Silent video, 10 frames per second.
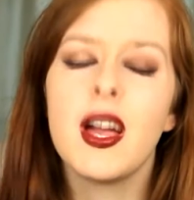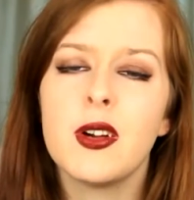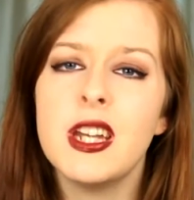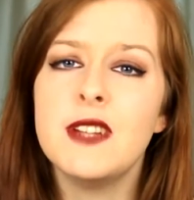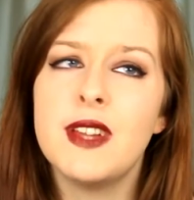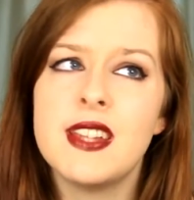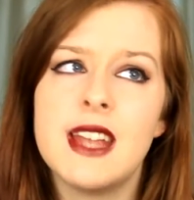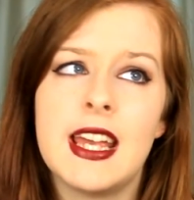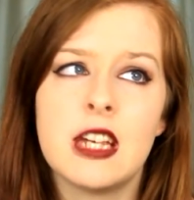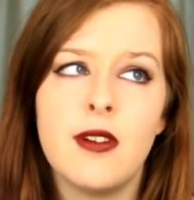I got it for the
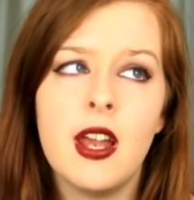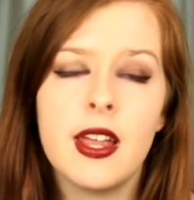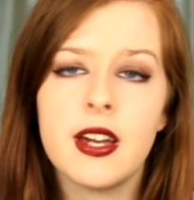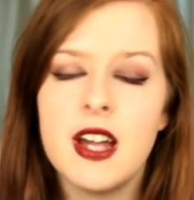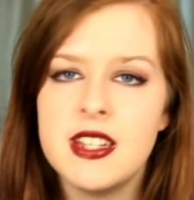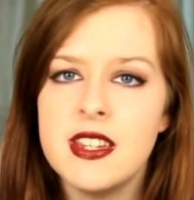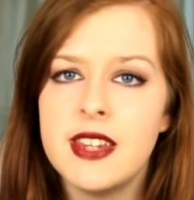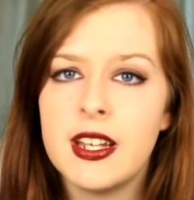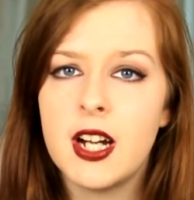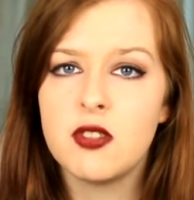sake of it. Like, I didn't
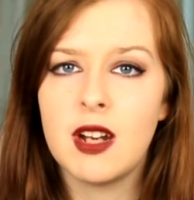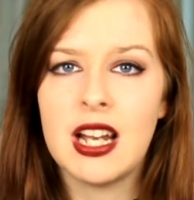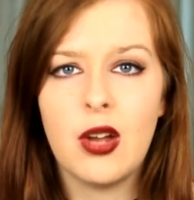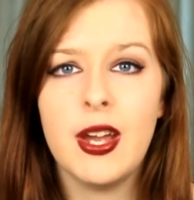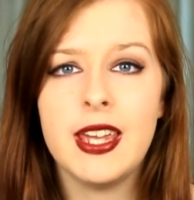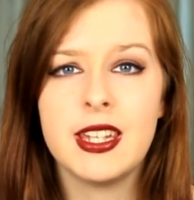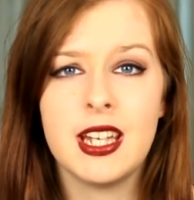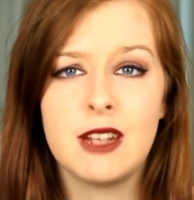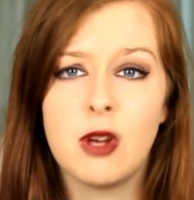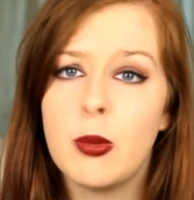think I'd really like
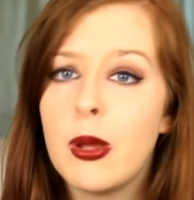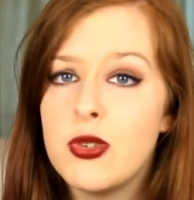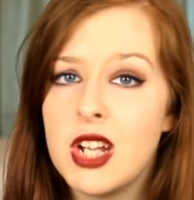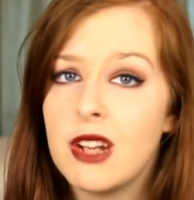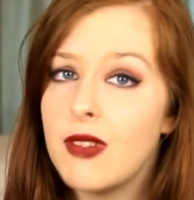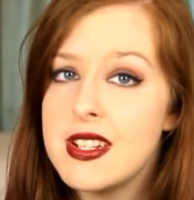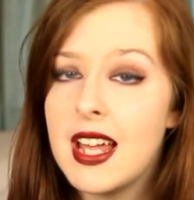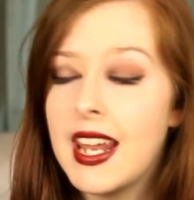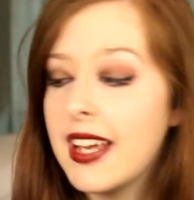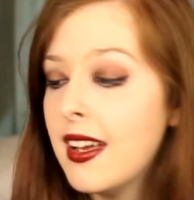a Romeo and Juliet
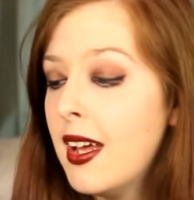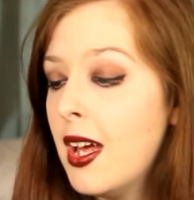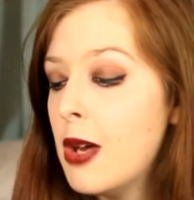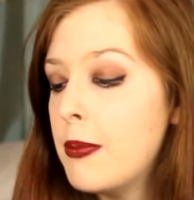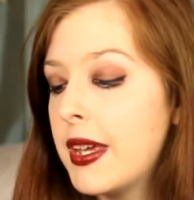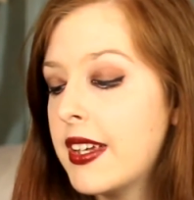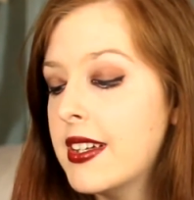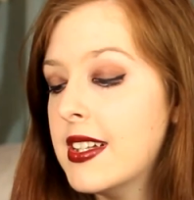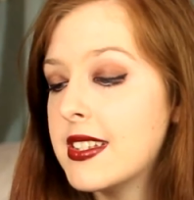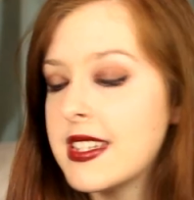retelling
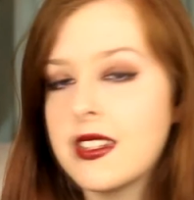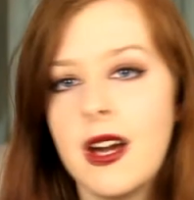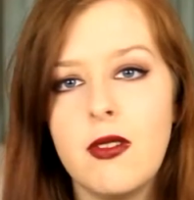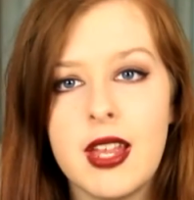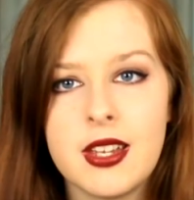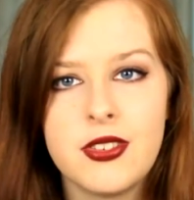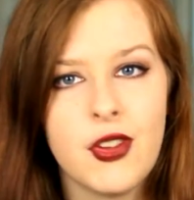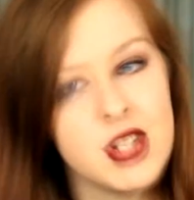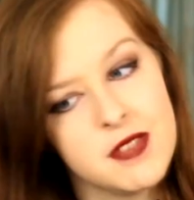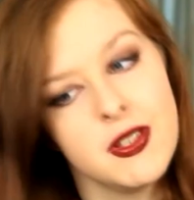because it's kind of like
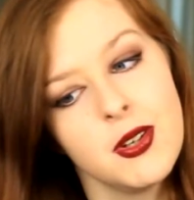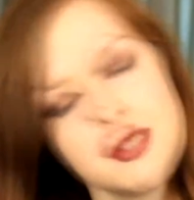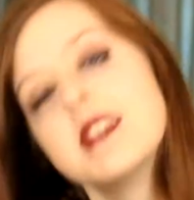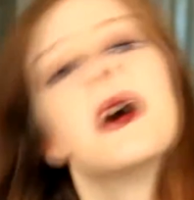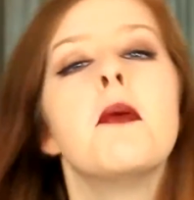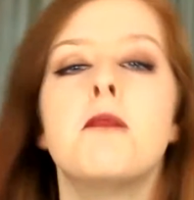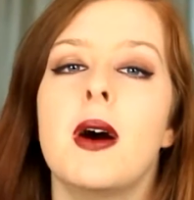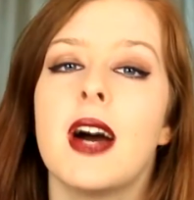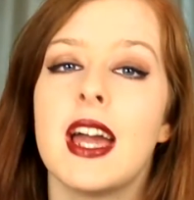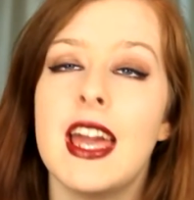Dodgy Fields,
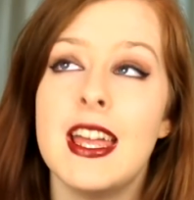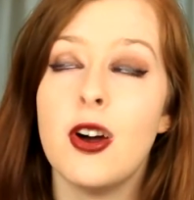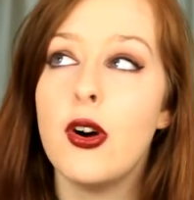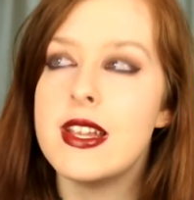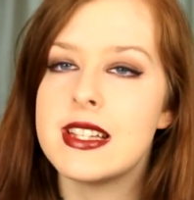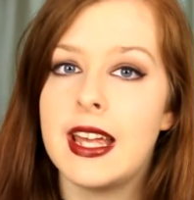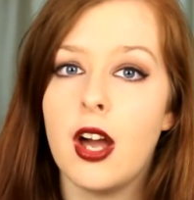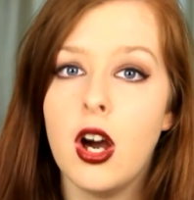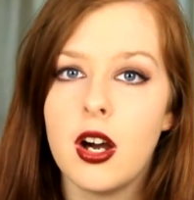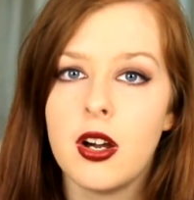but it honestly,
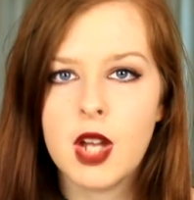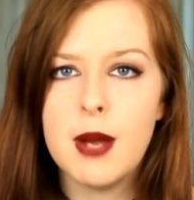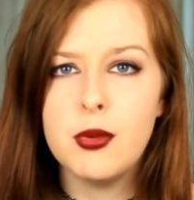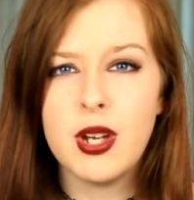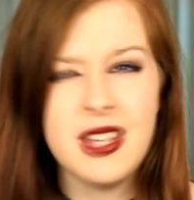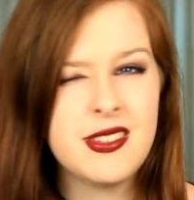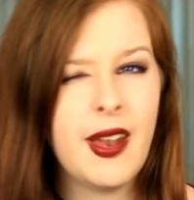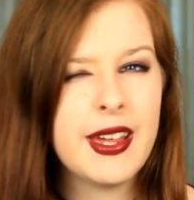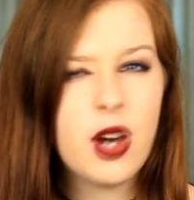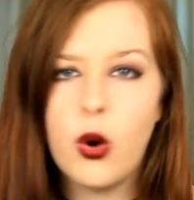oh, I'm not into
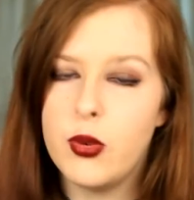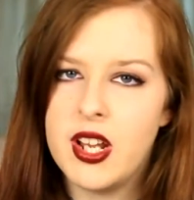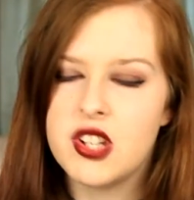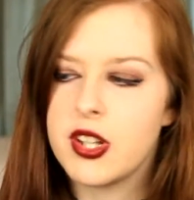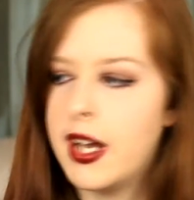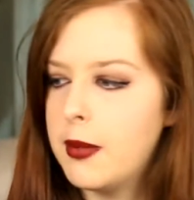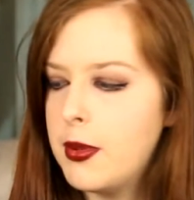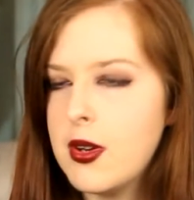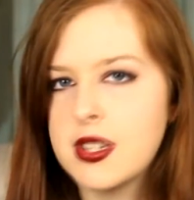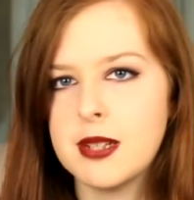like oldish kind of
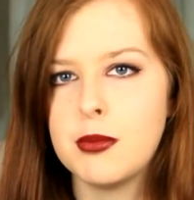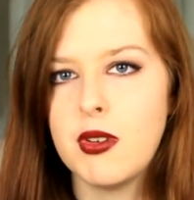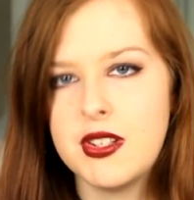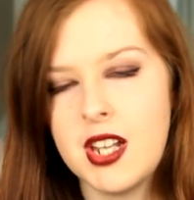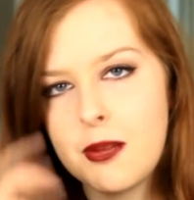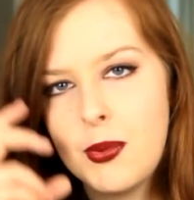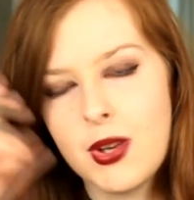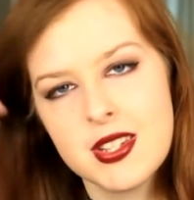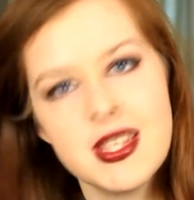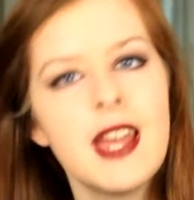books, I'm more into like
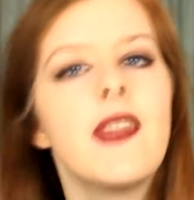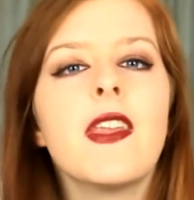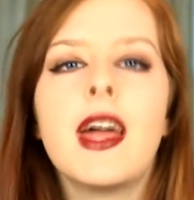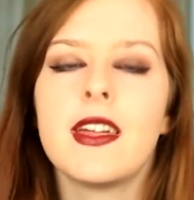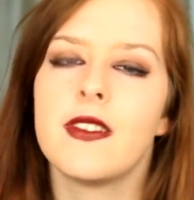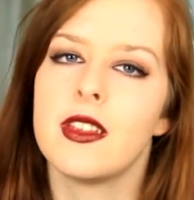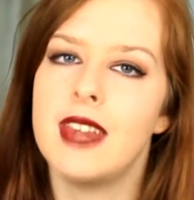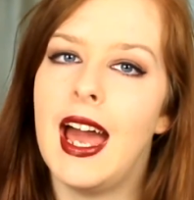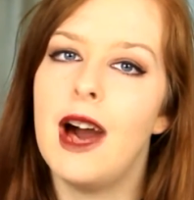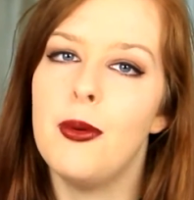books set in like
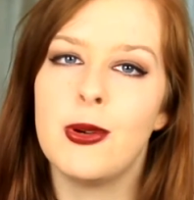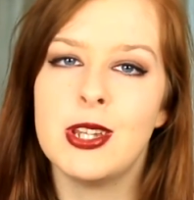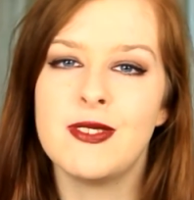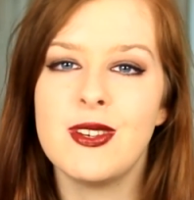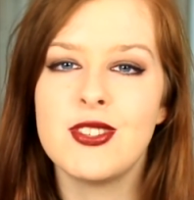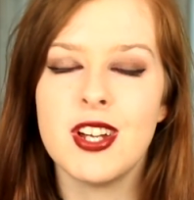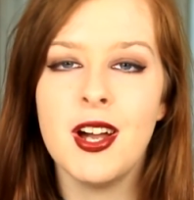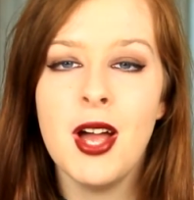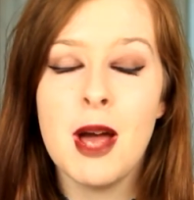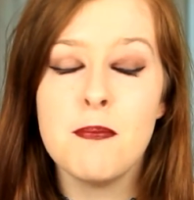now or in the
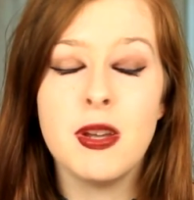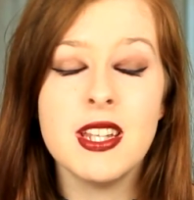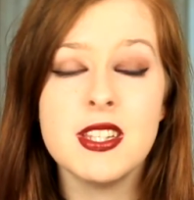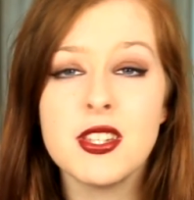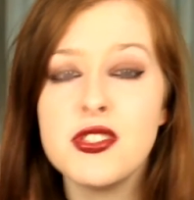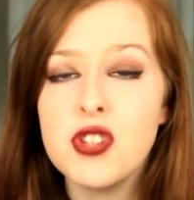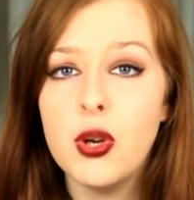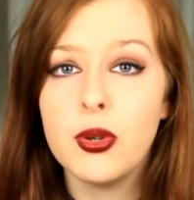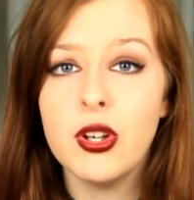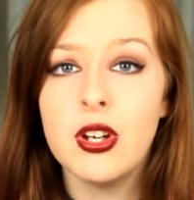future, but this is
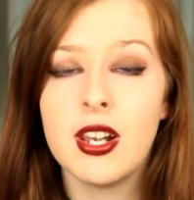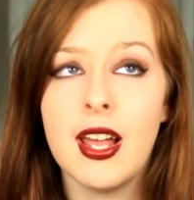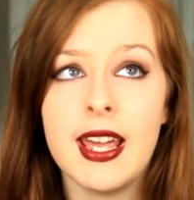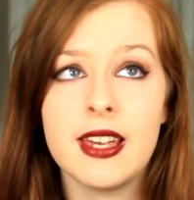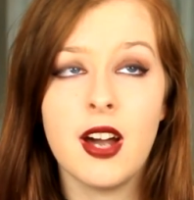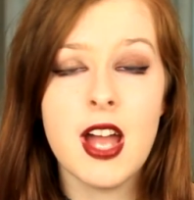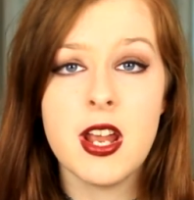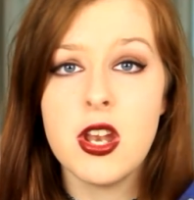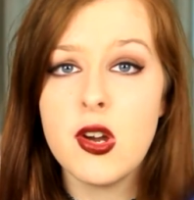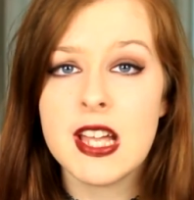so good. Like, I
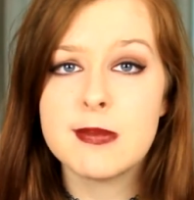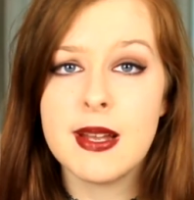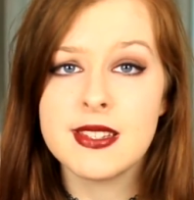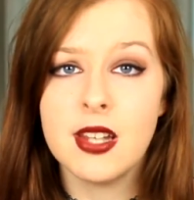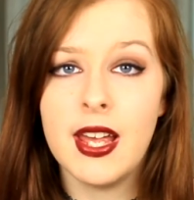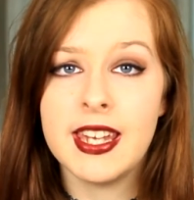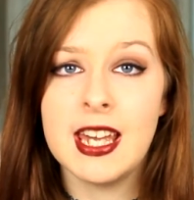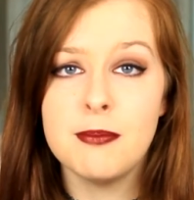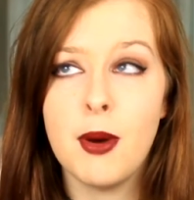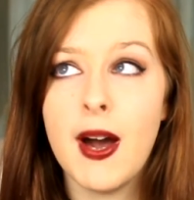did not expect to like
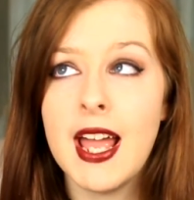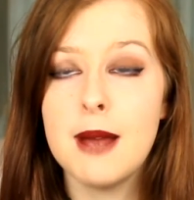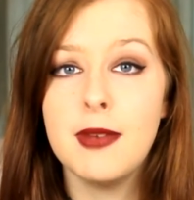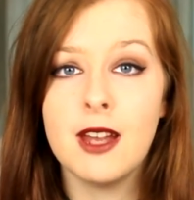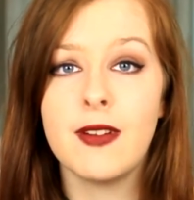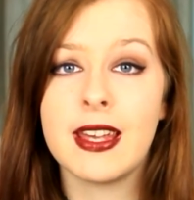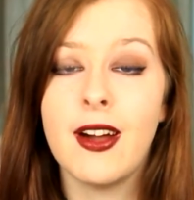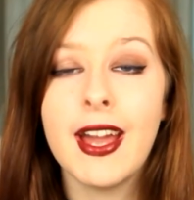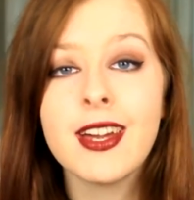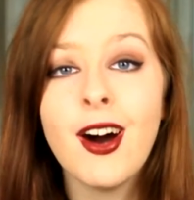it, but I am loving it.
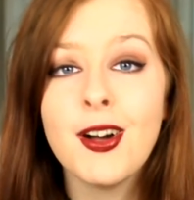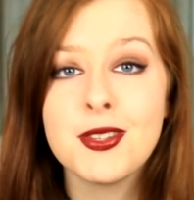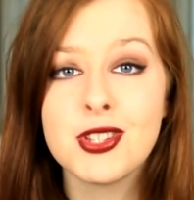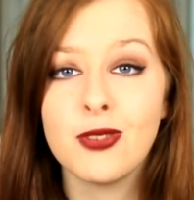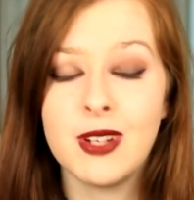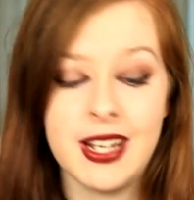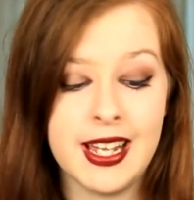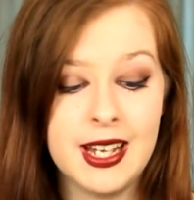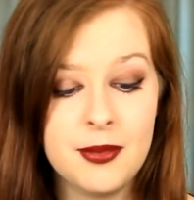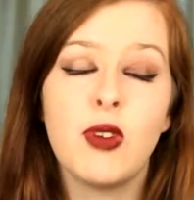I can't stop reading it.